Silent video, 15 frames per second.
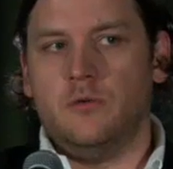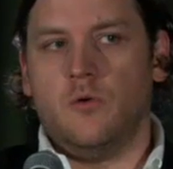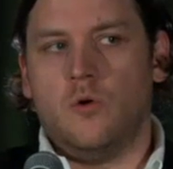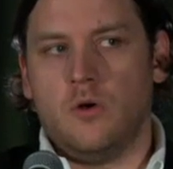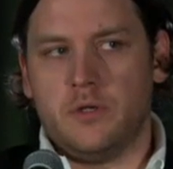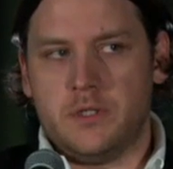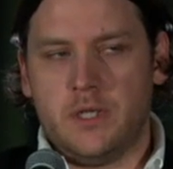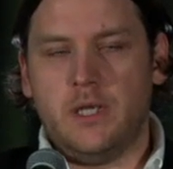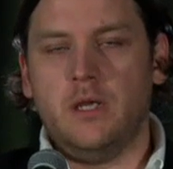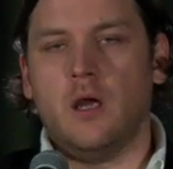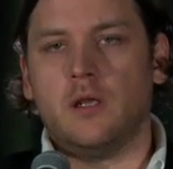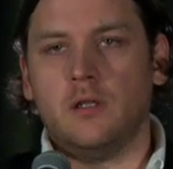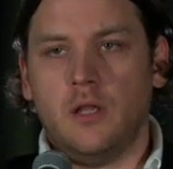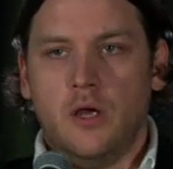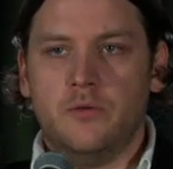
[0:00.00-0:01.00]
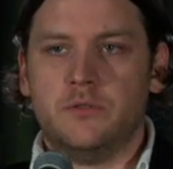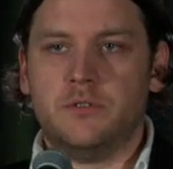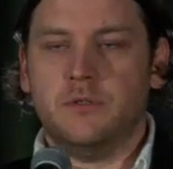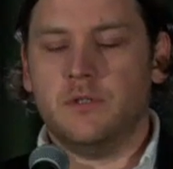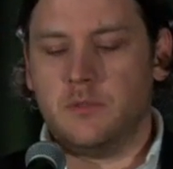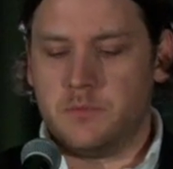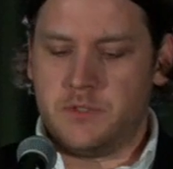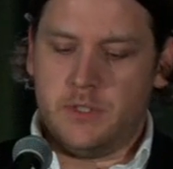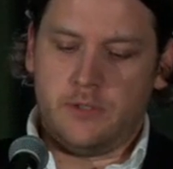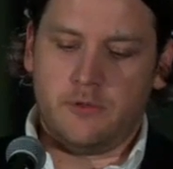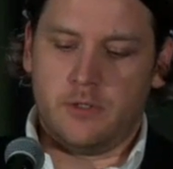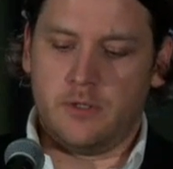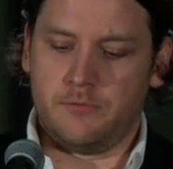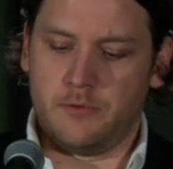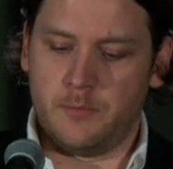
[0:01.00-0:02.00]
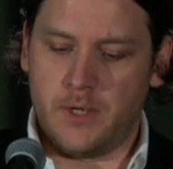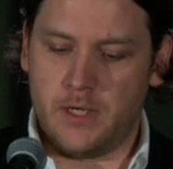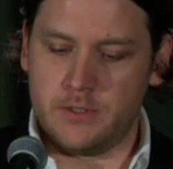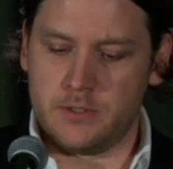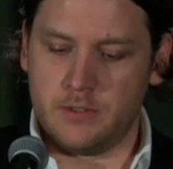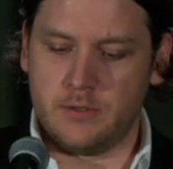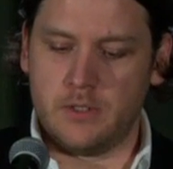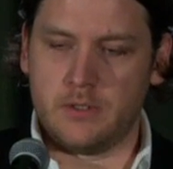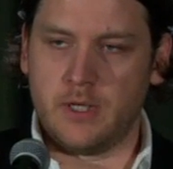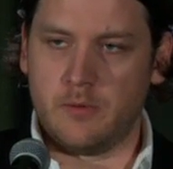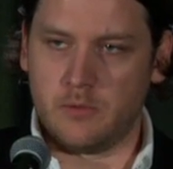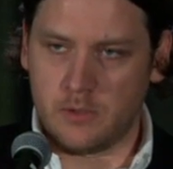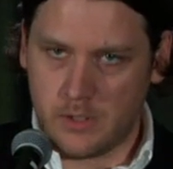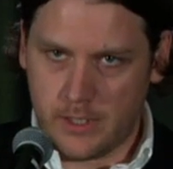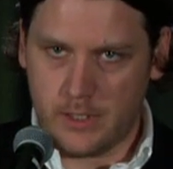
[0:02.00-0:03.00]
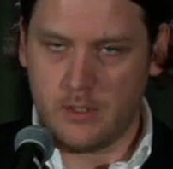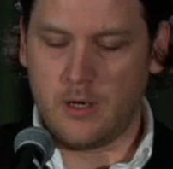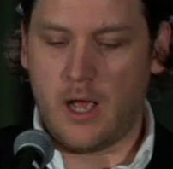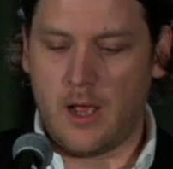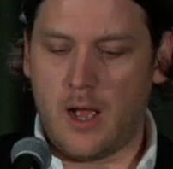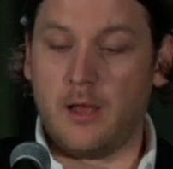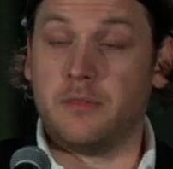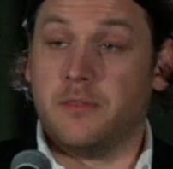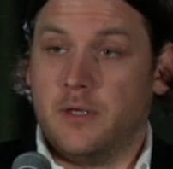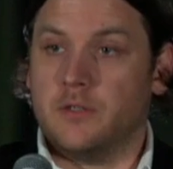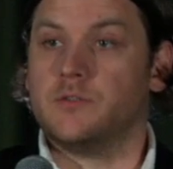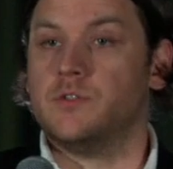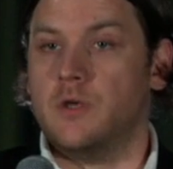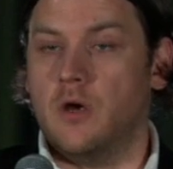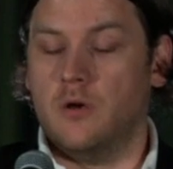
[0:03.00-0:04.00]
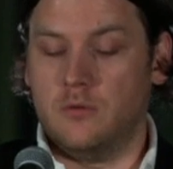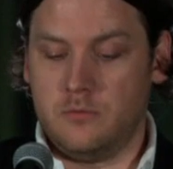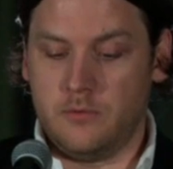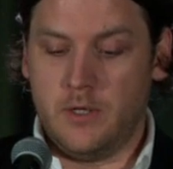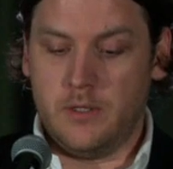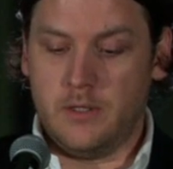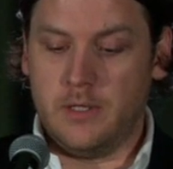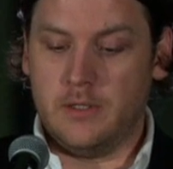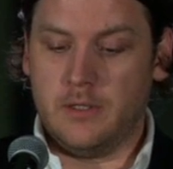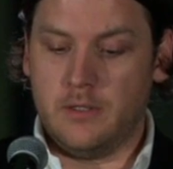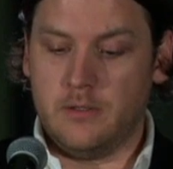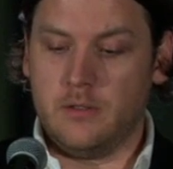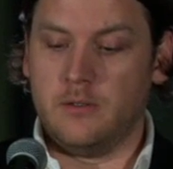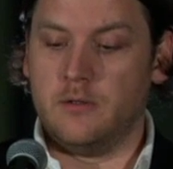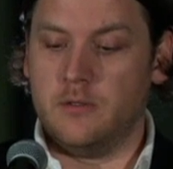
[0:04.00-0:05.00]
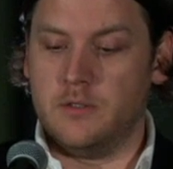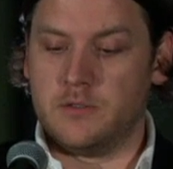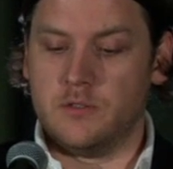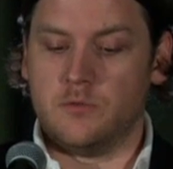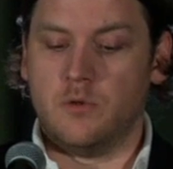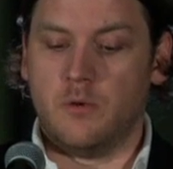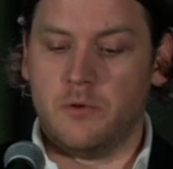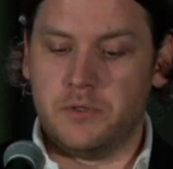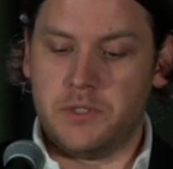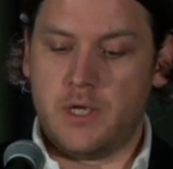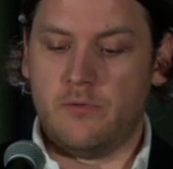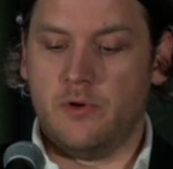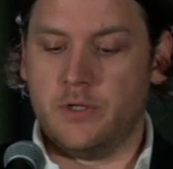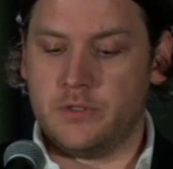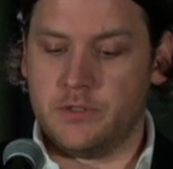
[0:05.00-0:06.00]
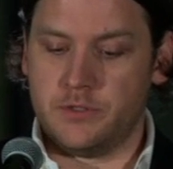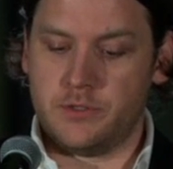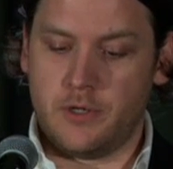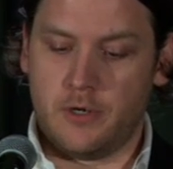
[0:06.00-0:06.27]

did he unload to them secret information that they would later? I think so, right? And this is what we're endeavoring to show.